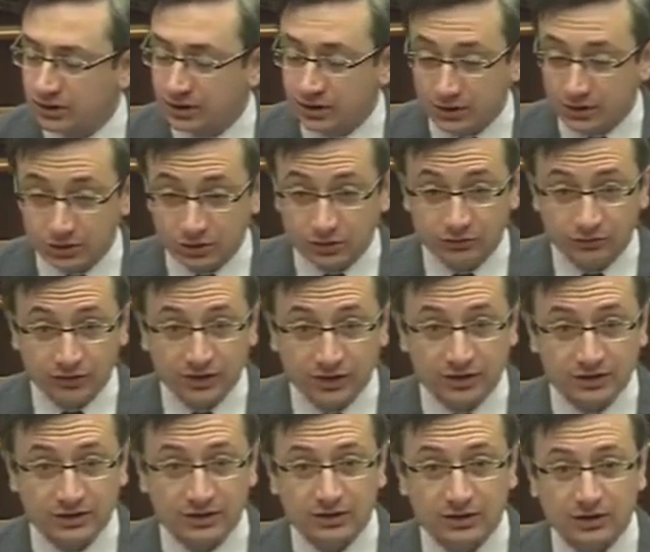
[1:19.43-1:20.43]
finance
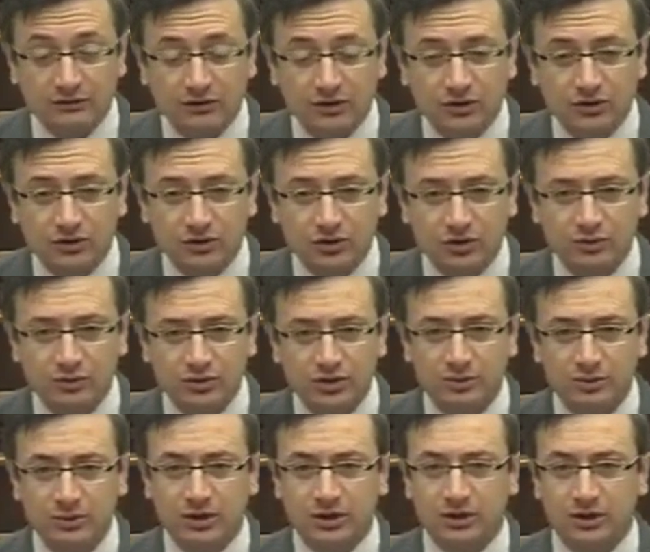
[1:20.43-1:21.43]

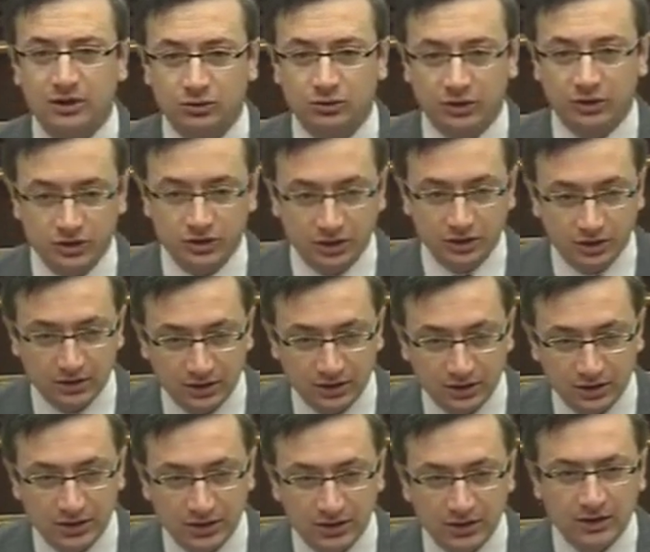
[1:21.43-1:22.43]
executive
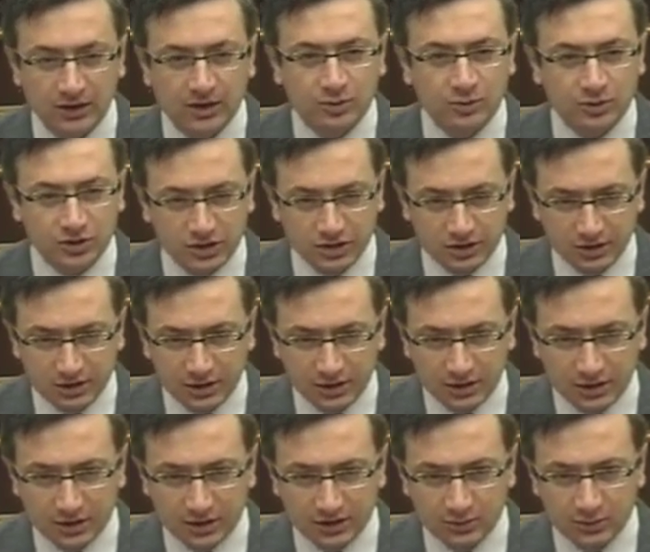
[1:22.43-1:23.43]
officer. She's
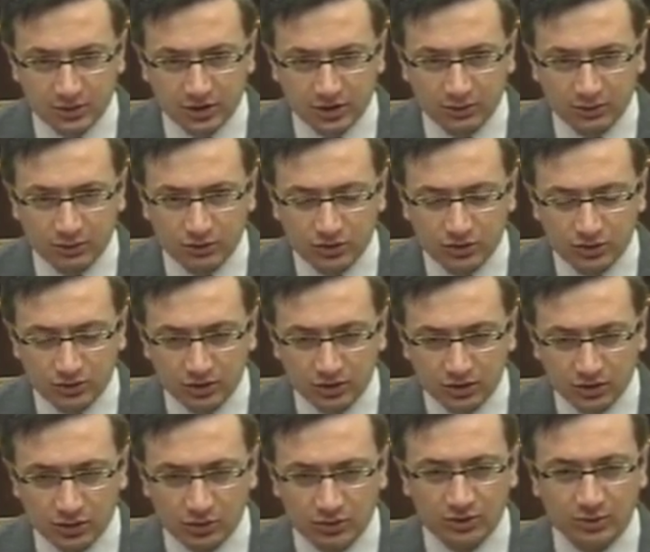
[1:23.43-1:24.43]
worked in
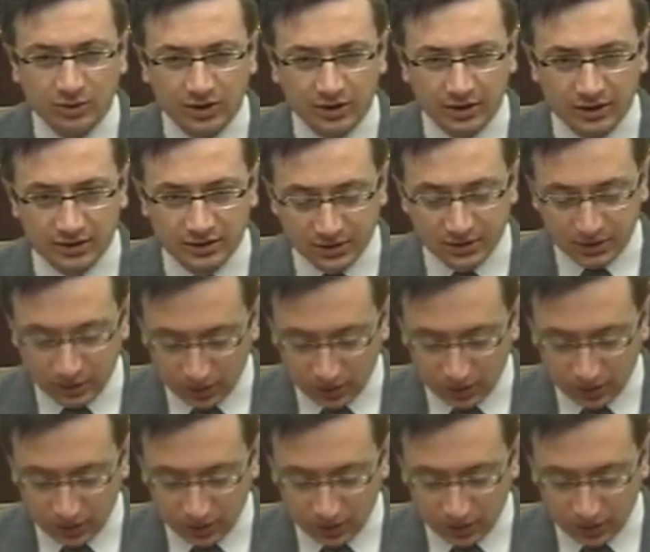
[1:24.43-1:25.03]
international financial